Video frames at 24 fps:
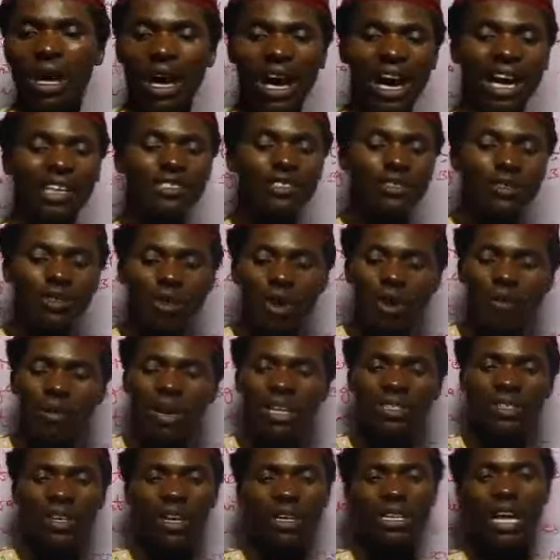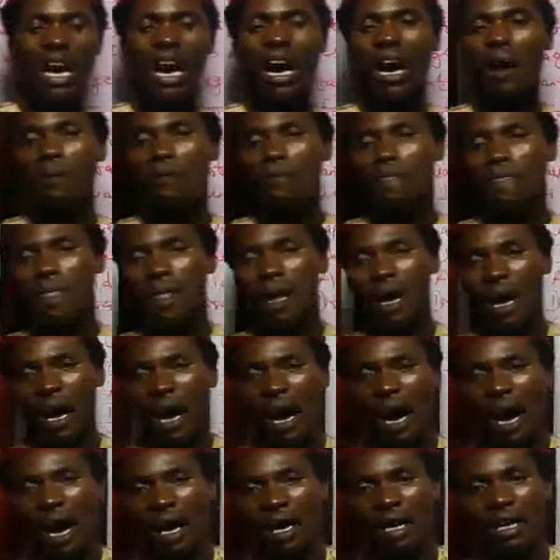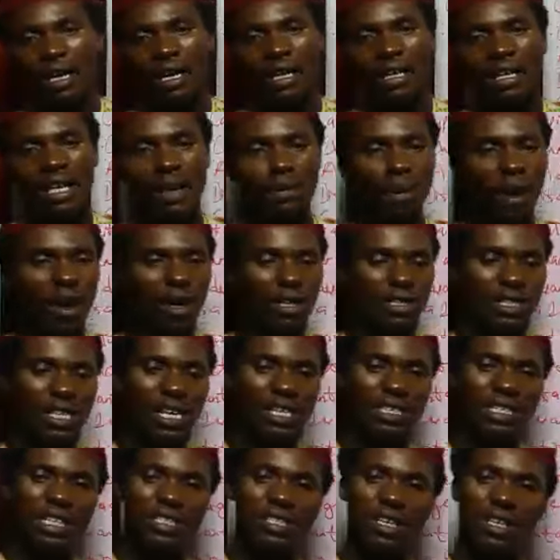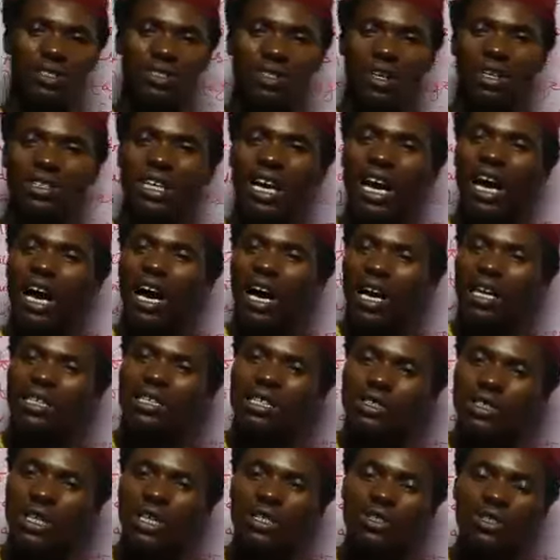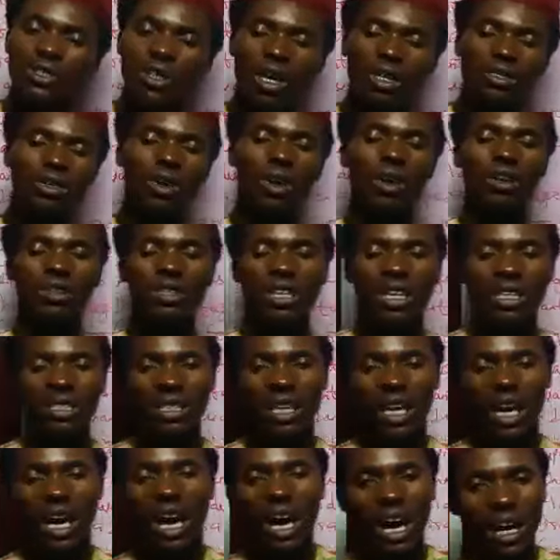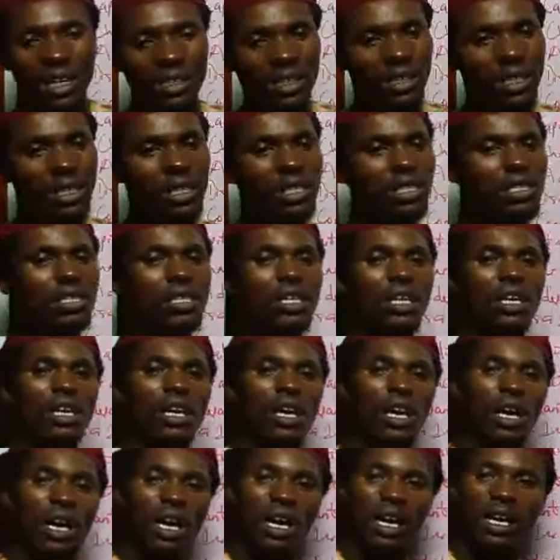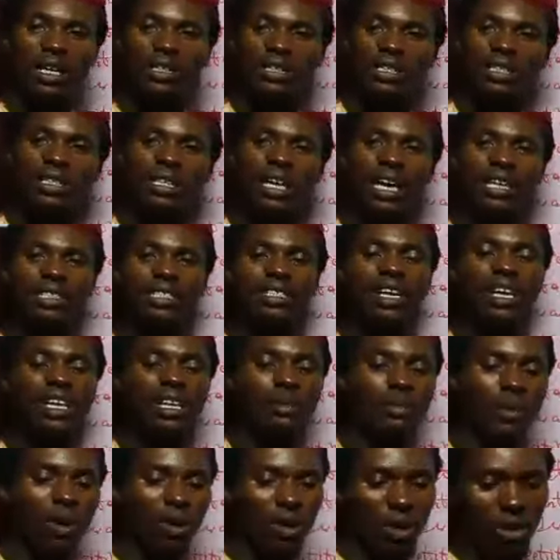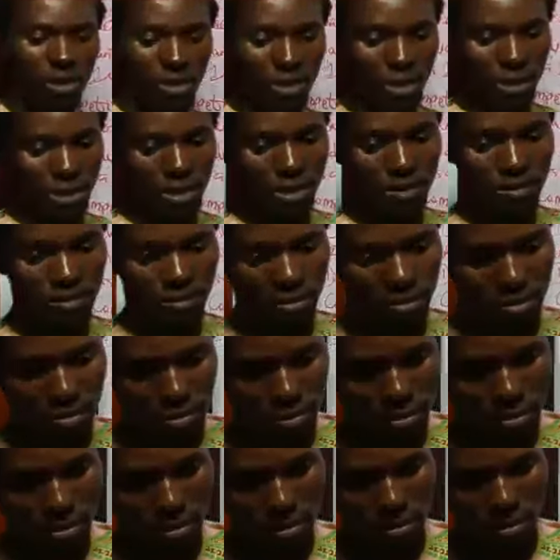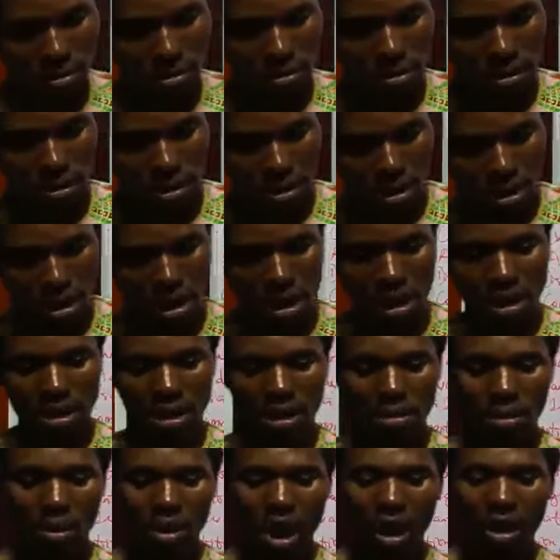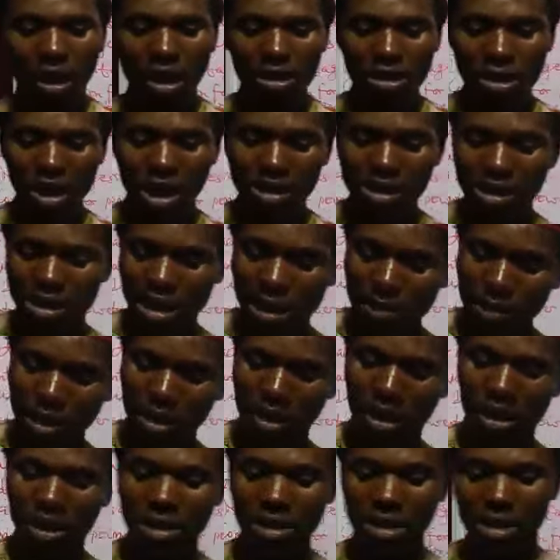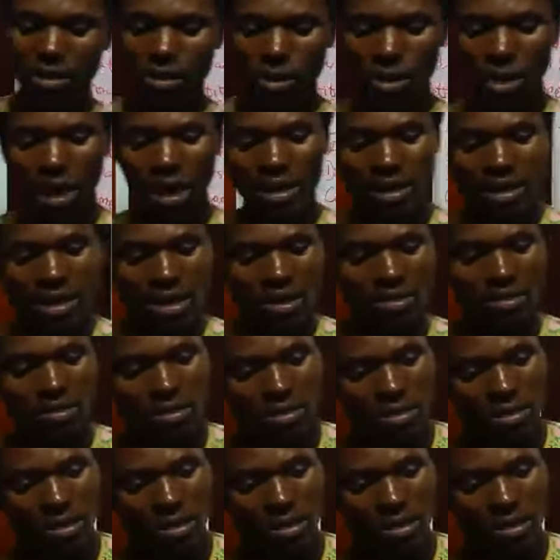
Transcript: and so many other labor organizations under the Trade Union Congress and the Nigerian Labour Congress. The moral cultural system encourages pluralism,